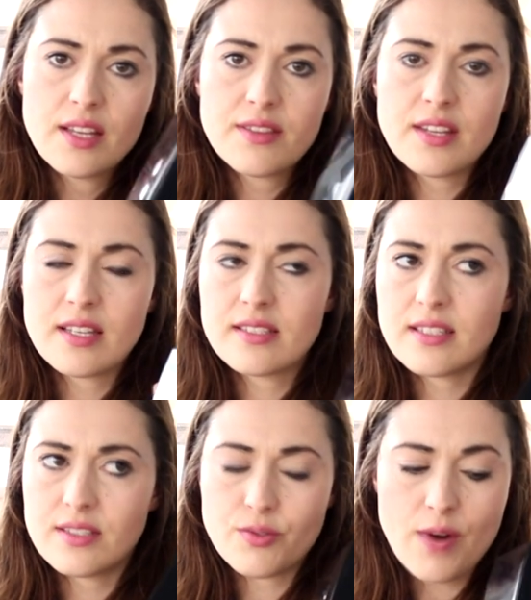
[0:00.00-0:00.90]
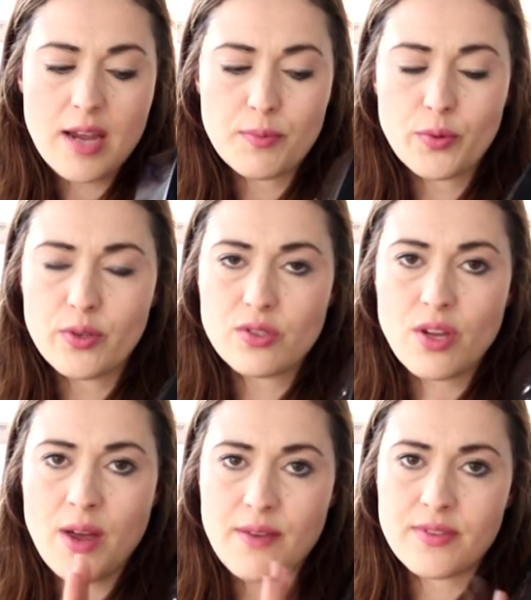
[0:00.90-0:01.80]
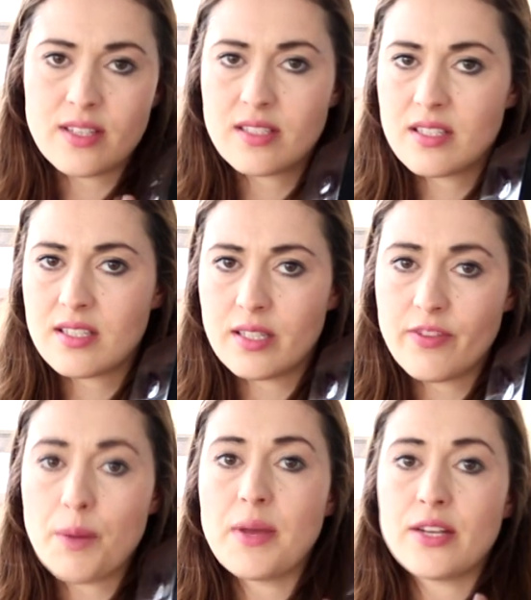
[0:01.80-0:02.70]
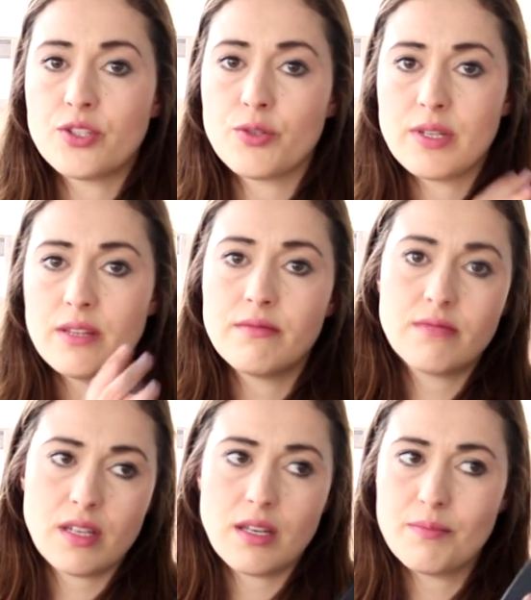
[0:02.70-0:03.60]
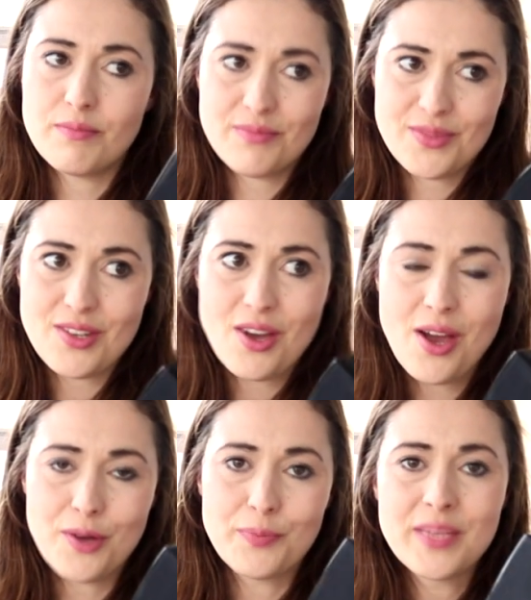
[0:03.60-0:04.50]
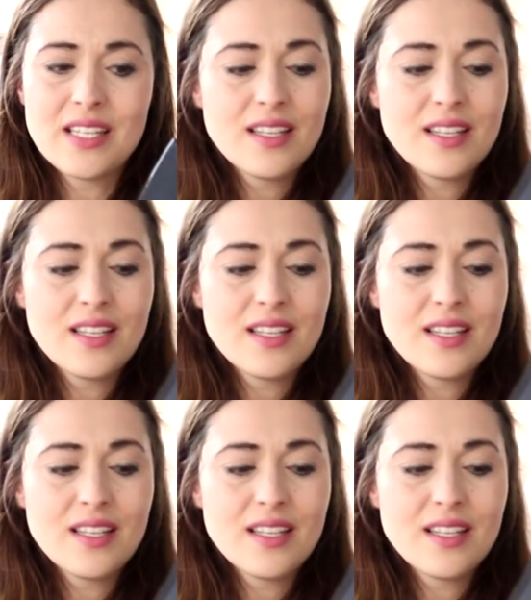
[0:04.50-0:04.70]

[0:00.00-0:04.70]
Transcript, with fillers: This is great, but we also have this at the side of our bed during at home.